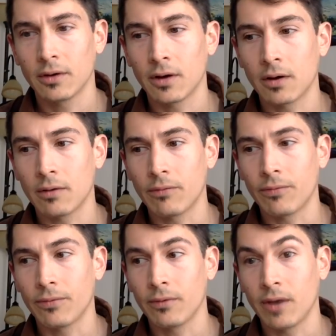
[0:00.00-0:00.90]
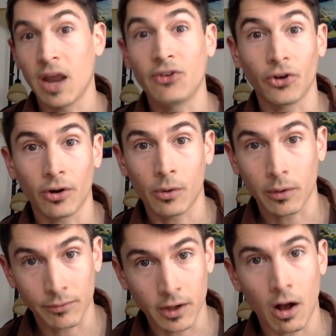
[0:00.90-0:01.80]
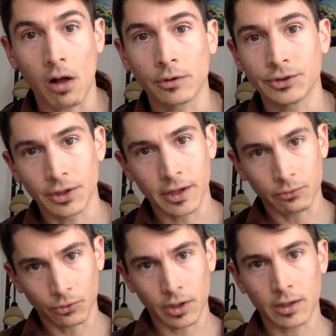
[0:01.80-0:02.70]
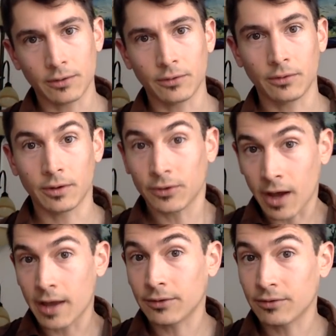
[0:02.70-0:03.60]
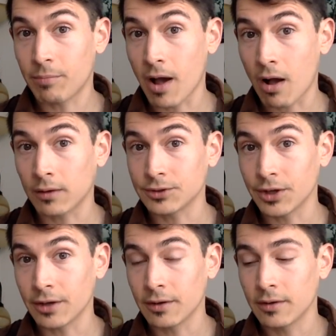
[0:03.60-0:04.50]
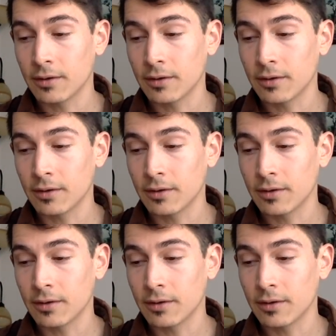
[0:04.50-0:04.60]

of nature or of ecology that reads the science of biology